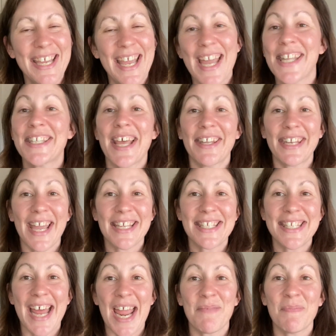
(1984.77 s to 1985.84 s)
Until next
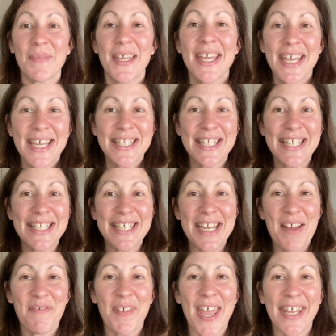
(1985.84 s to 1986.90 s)
time,
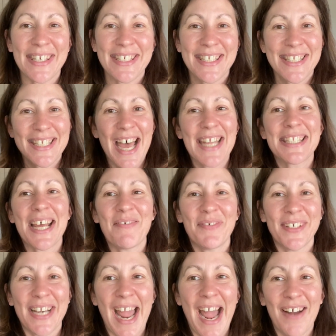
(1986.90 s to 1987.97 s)
TTFN, ta-ta
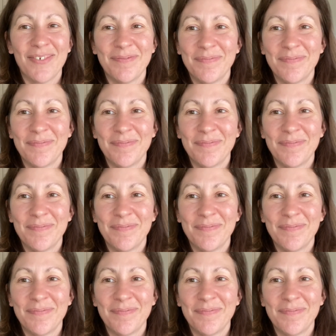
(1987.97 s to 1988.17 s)
for now.